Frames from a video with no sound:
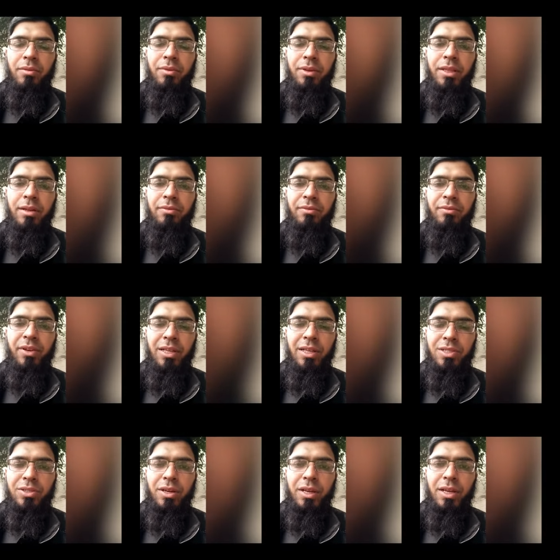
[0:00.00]
with a
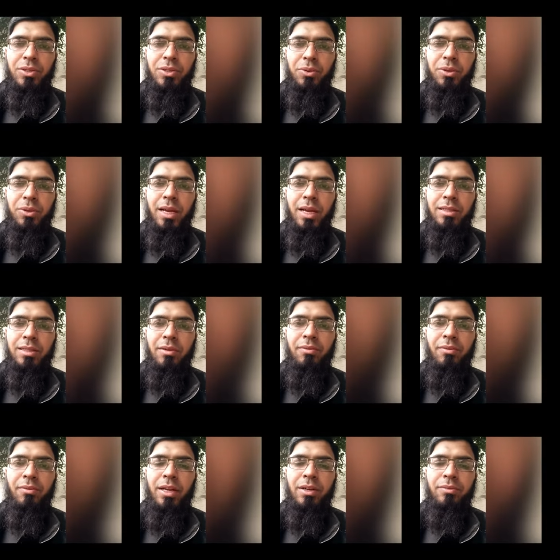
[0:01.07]
winning streak so that they
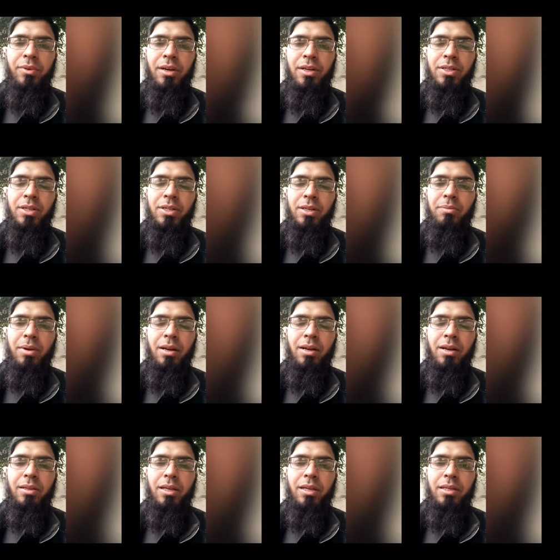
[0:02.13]
whitewash uh,
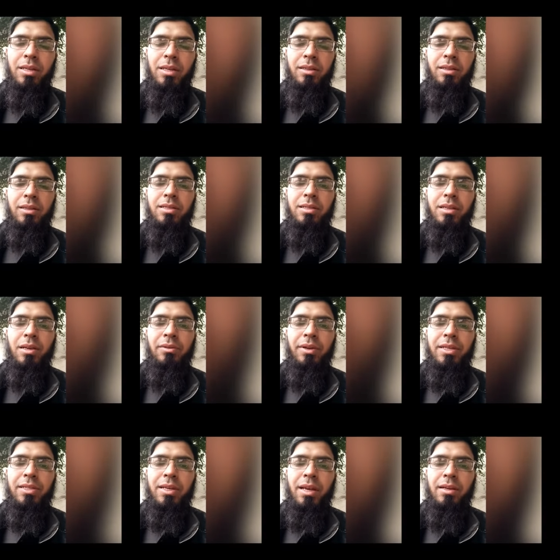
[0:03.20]
Bangladesh in this
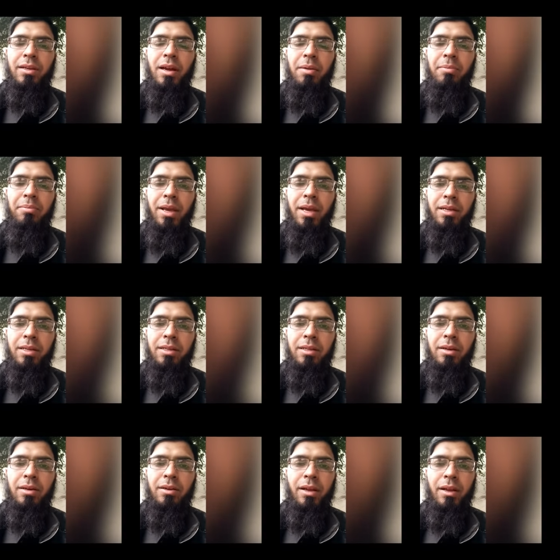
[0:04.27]
series and come back in
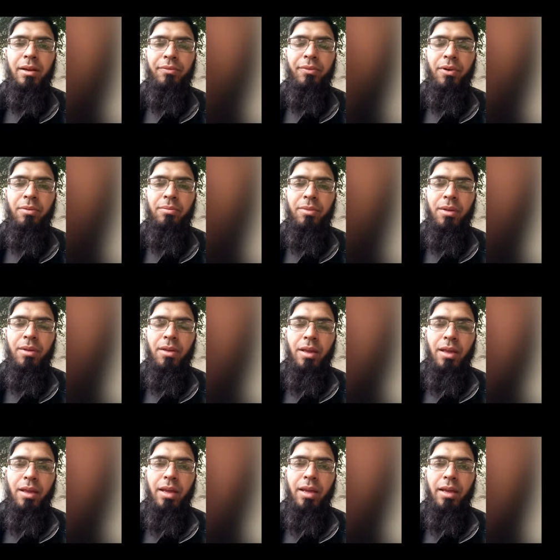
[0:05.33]
their real form
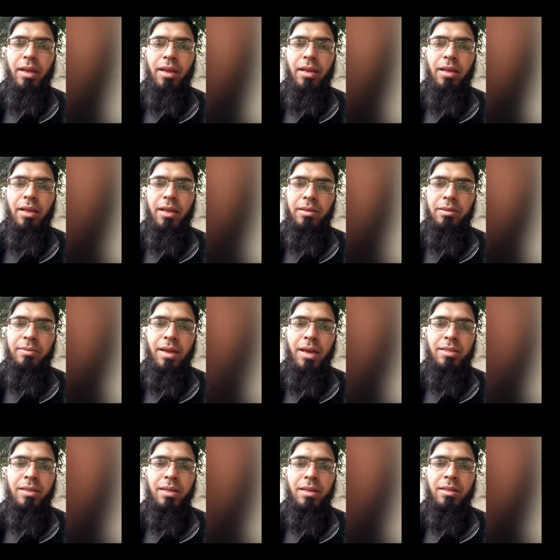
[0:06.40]
eh,
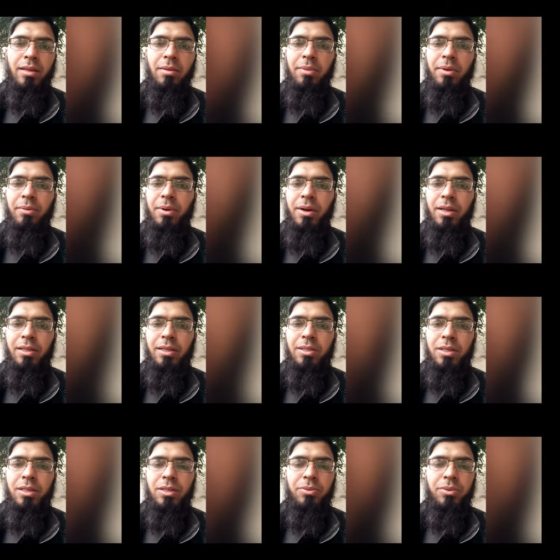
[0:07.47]
as they are the number one in
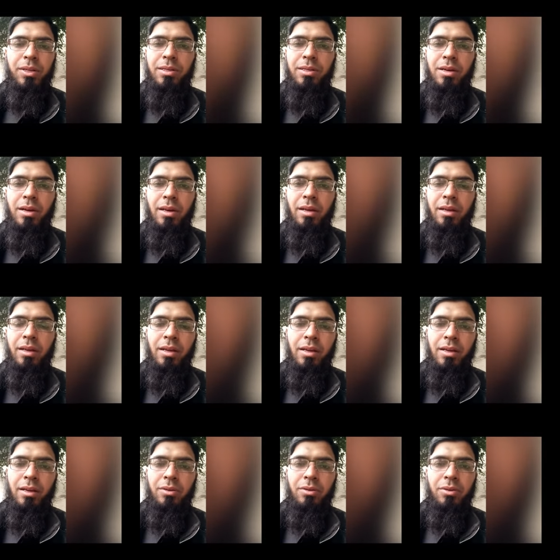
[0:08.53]
T20I
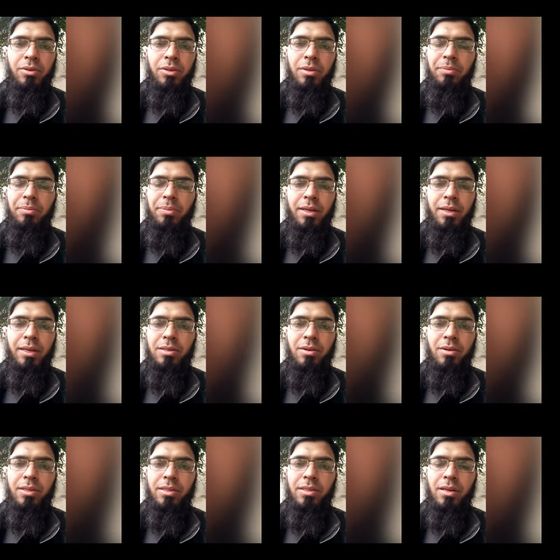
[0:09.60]
you know that
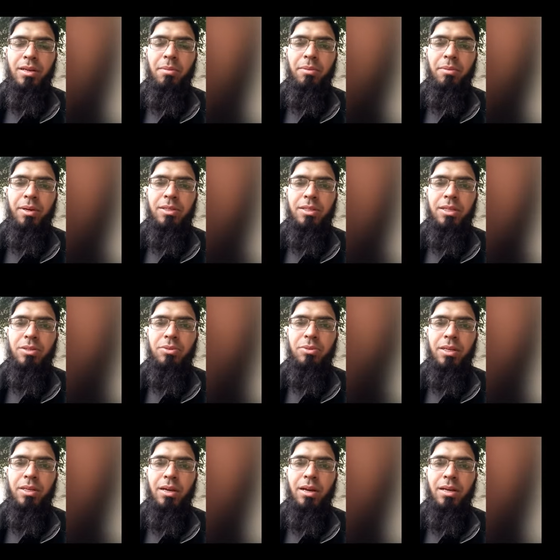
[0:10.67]
Pakistan is the number one
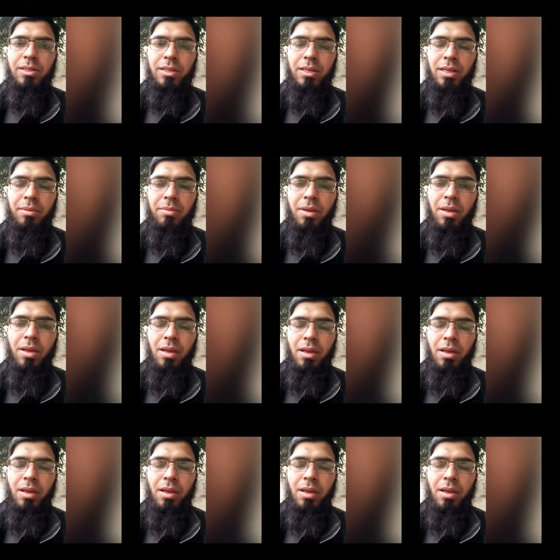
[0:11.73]
T20I team